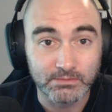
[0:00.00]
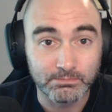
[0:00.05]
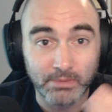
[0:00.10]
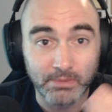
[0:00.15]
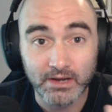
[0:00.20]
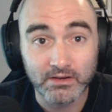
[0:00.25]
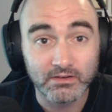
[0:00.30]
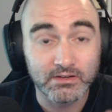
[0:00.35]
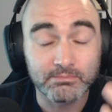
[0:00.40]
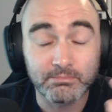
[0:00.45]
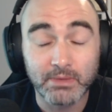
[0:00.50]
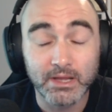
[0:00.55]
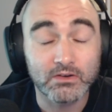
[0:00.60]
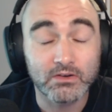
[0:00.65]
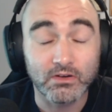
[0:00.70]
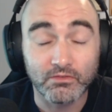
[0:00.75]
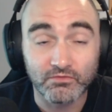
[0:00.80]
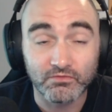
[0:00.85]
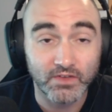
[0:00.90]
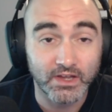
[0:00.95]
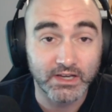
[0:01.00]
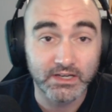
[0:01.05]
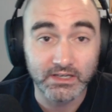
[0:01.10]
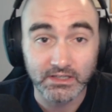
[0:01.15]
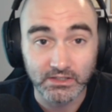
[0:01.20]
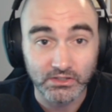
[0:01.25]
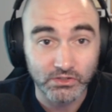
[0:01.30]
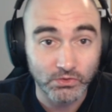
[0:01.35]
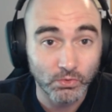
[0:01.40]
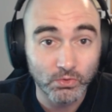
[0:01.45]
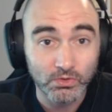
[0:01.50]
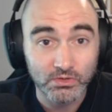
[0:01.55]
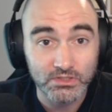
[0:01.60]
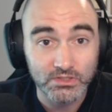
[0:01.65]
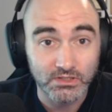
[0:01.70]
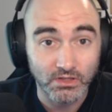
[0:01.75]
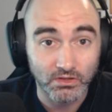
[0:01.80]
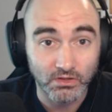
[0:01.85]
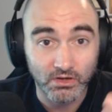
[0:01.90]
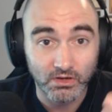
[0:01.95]
better and better at fighting yours
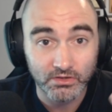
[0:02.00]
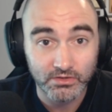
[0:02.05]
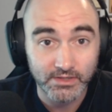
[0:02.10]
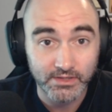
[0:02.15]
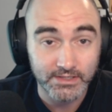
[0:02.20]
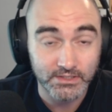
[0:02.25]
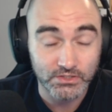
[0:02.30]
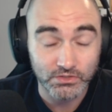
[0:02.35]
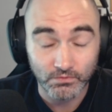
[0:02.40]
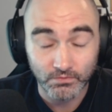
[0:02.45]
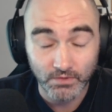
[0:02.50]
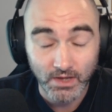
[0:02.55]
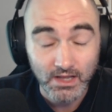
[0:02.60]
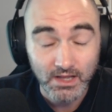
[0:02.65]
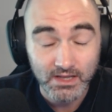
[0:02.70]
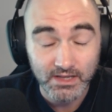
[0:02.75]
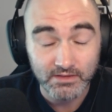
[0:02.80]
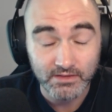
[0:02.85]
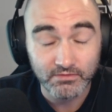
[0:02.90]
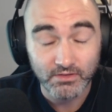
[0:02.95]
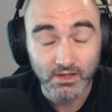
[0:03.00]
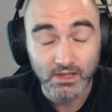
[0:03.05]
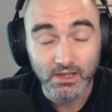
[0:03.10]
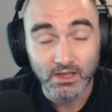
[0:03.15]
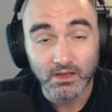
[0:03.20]
the longer they survive,